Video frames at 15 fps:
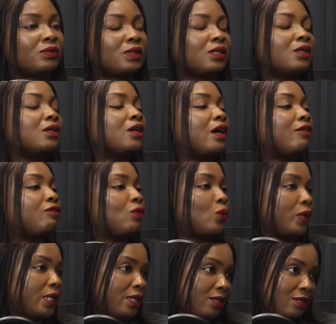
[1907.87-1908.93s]

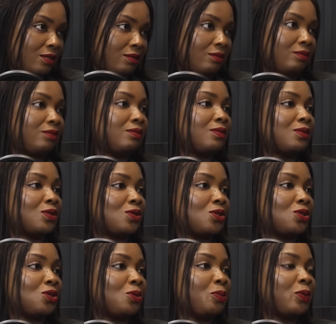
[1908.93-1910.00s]
avoided, to
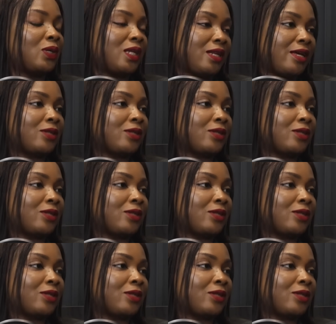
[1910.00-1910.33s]
put it that way,